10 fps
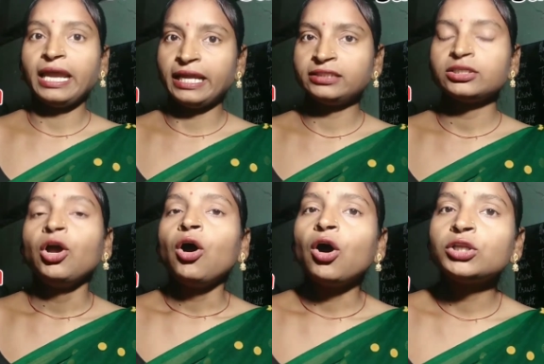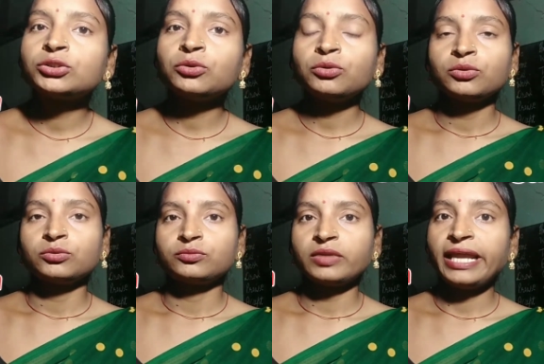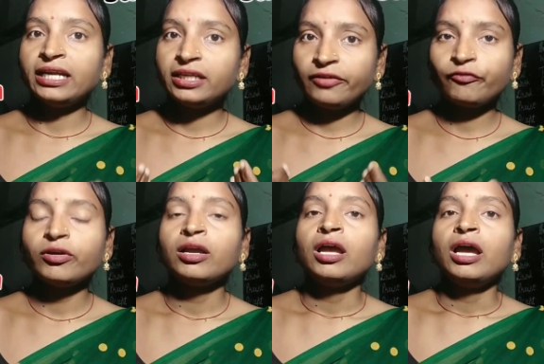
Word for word: and also, and if